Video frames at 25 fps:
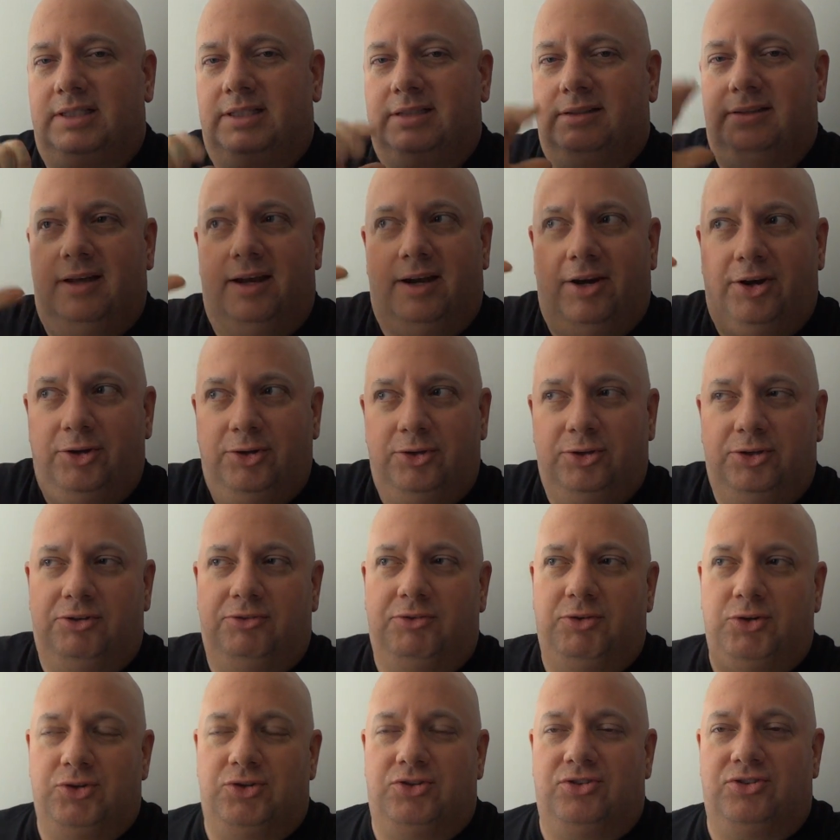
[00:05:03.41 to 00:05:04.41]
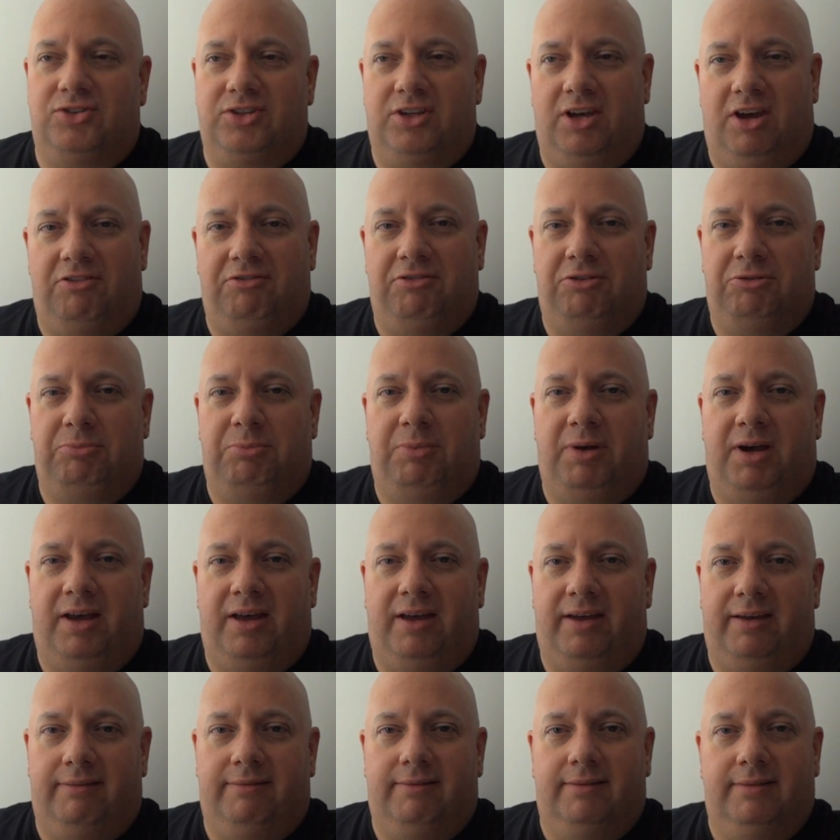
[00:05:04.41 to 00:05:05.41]
The entire universe is governed
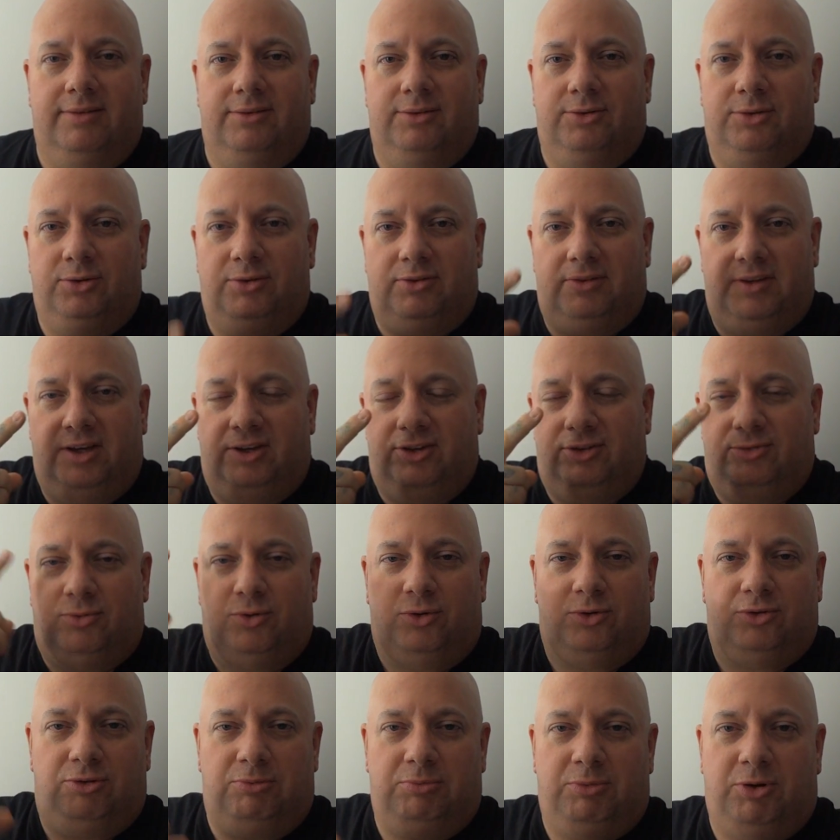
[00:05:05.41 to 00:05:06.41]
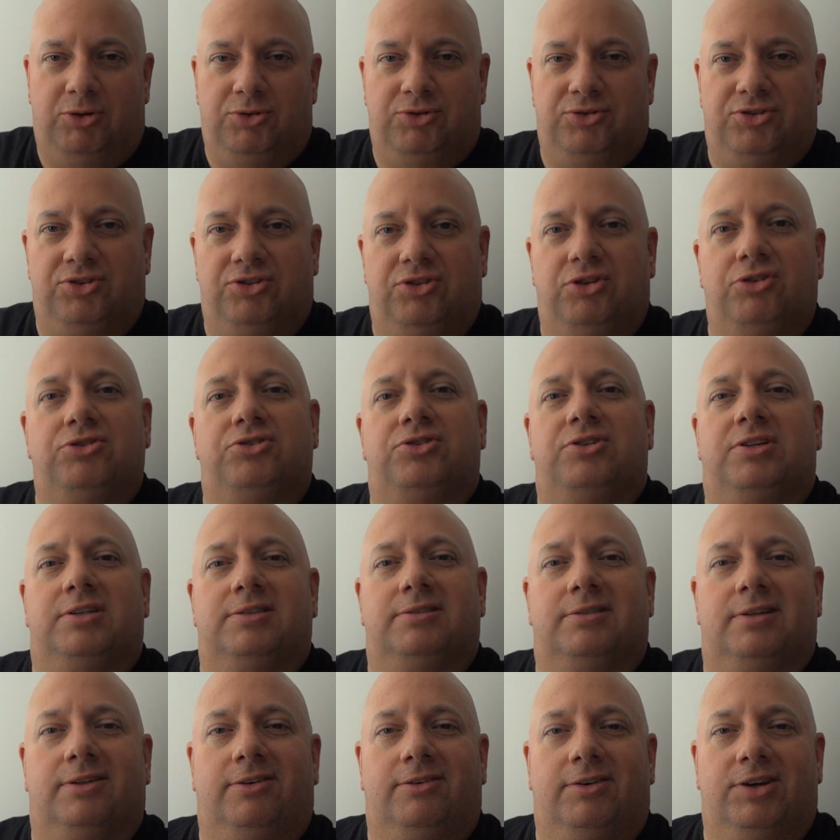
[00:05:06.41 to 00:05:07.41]
by two things, force and motion, inertia and
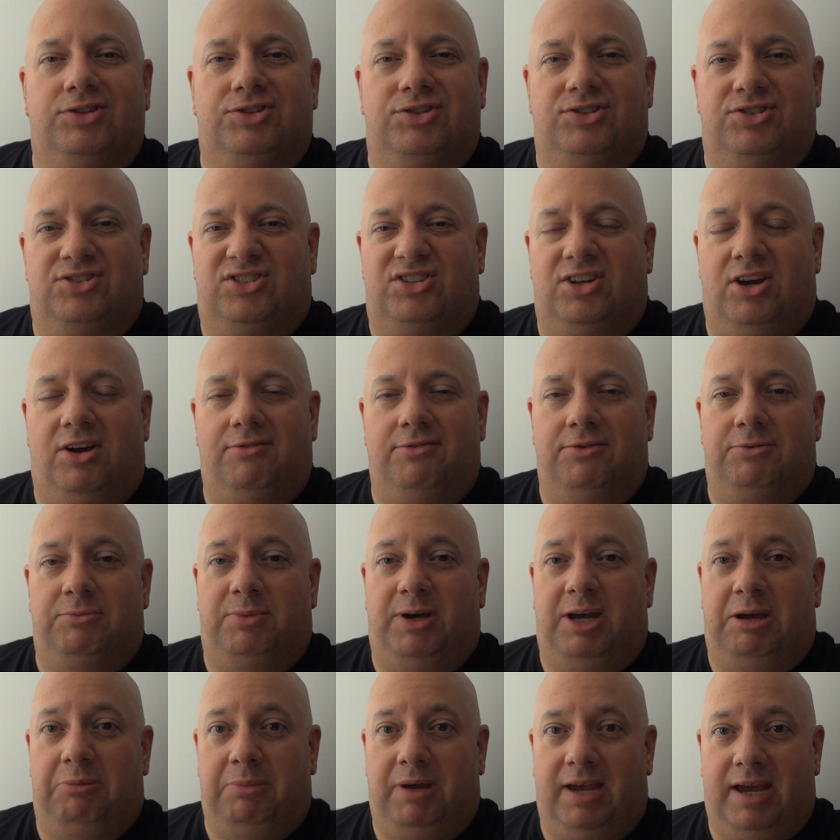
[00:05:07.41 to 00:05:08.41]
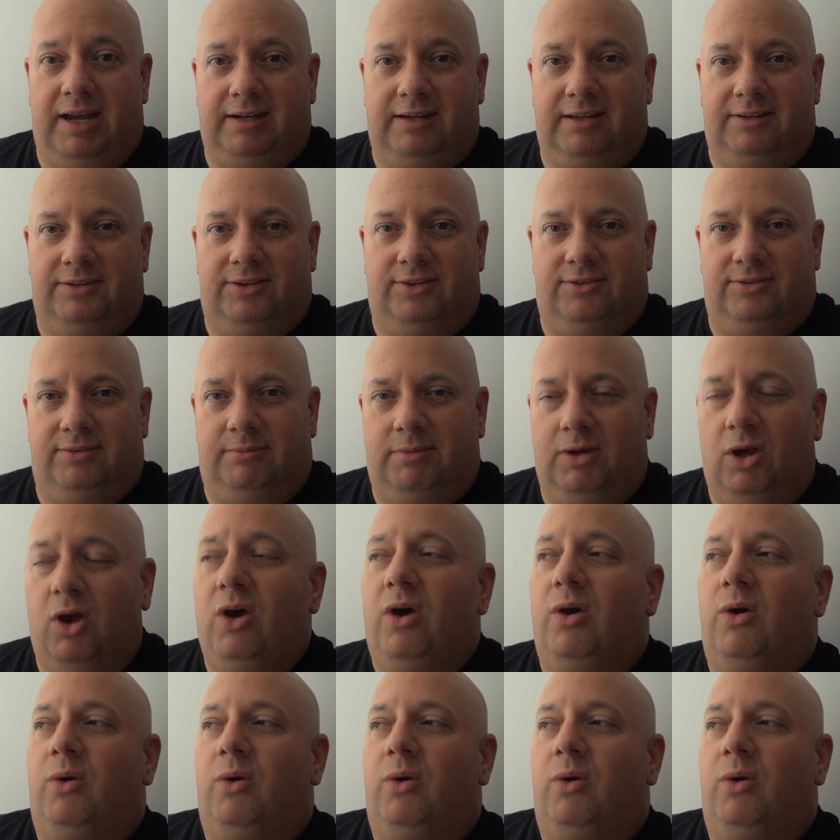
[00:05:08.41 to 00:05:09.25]
acceleration. It's governed by magnetism.